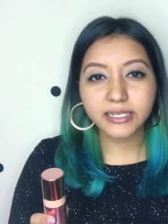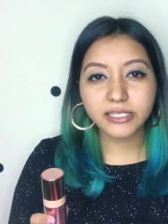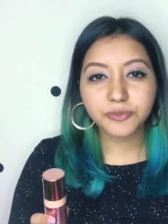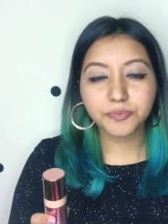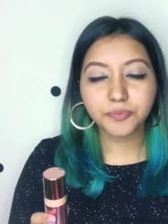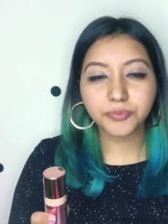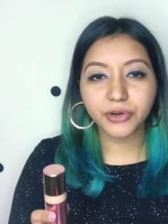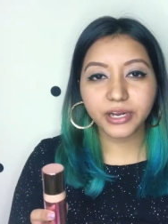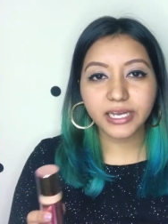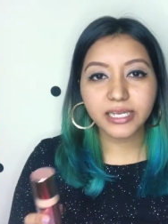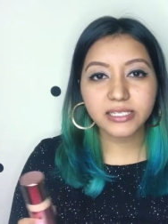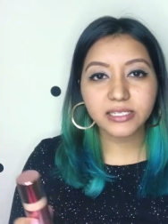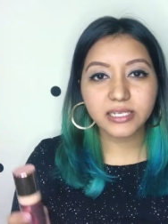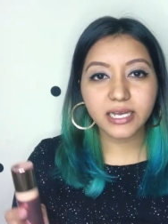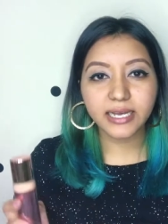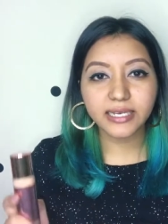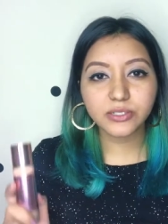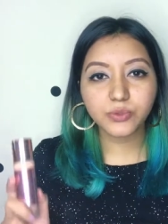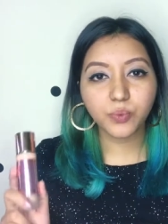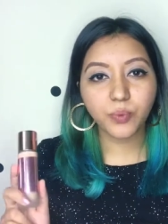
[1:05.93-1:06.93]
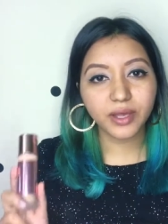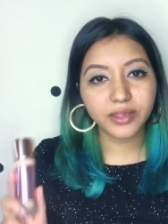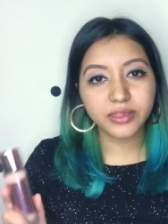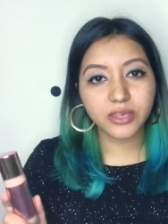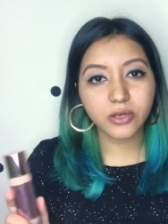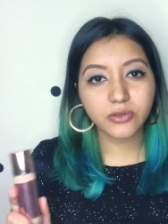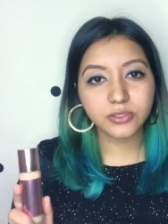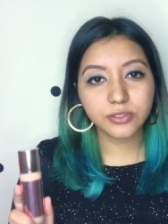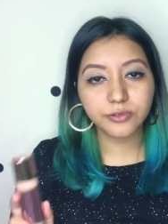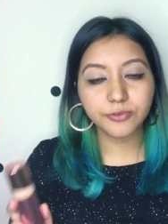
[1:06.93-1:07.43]
it's priced at
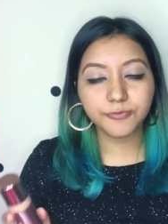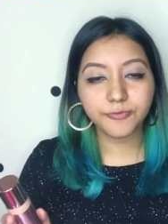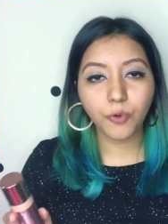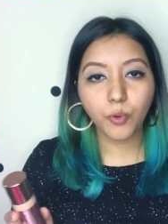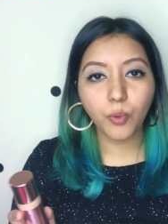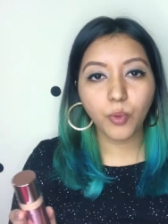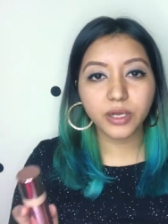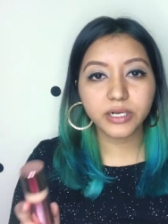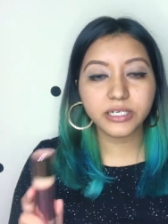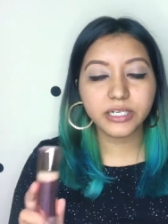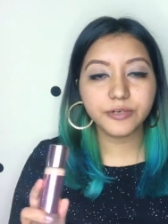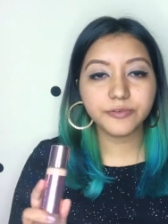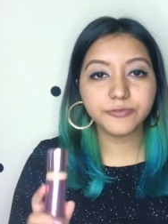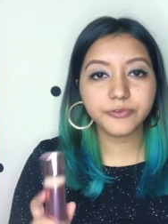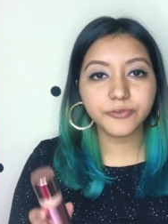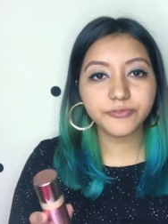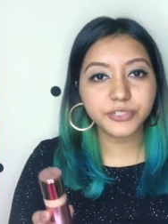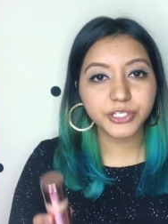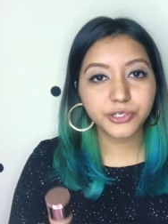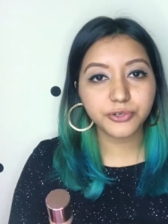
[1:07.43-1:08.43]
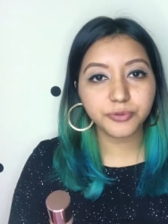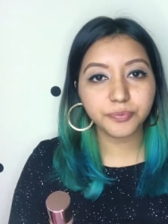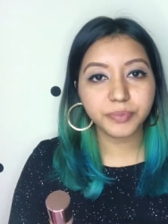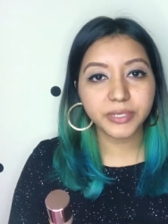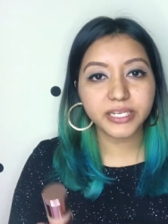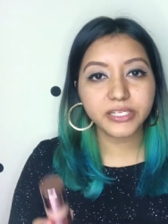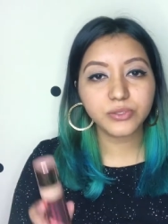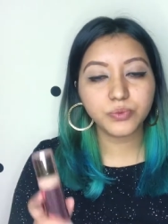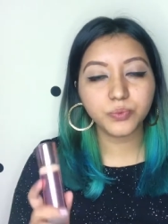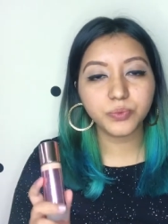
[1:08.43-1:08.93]
1,450
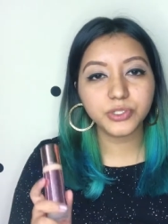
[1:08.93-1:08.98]
rupees,